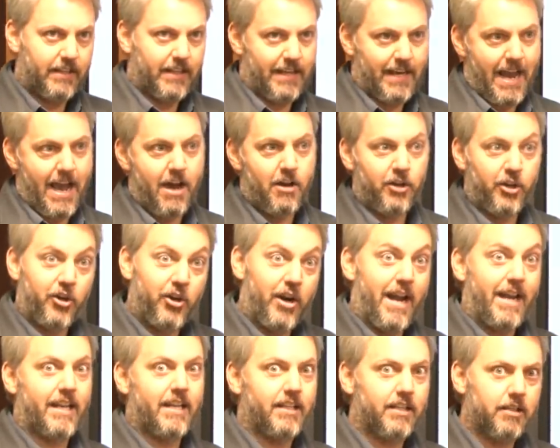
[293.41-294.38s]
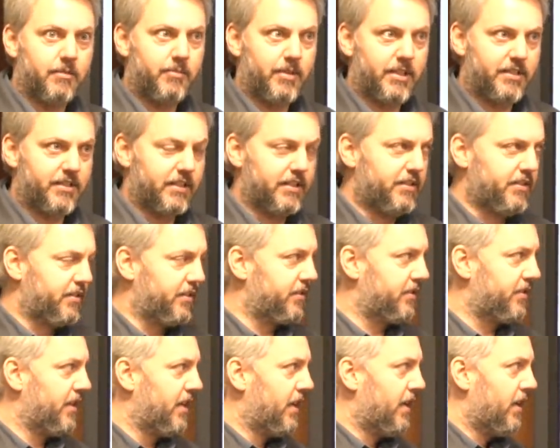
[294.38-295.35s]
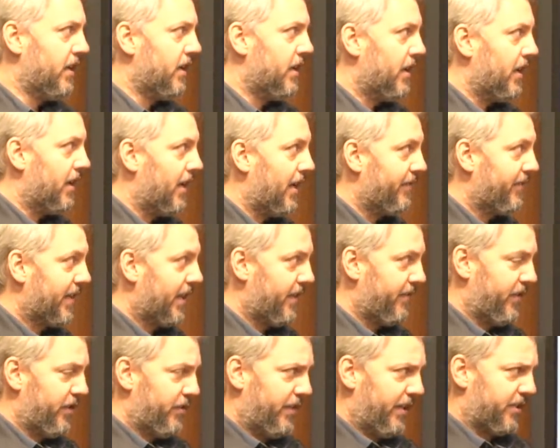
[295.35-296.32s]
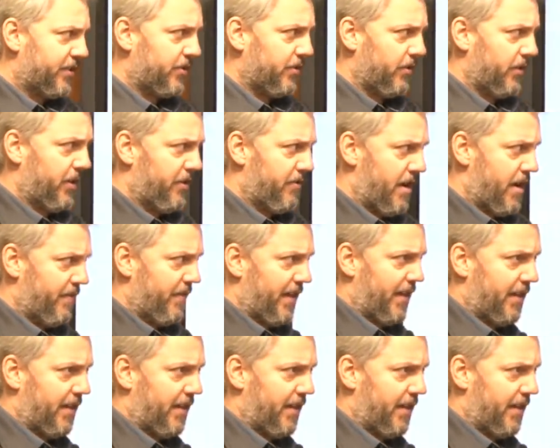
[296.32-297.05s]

kind of how to crack into the business is uh, I've kind of a unique story around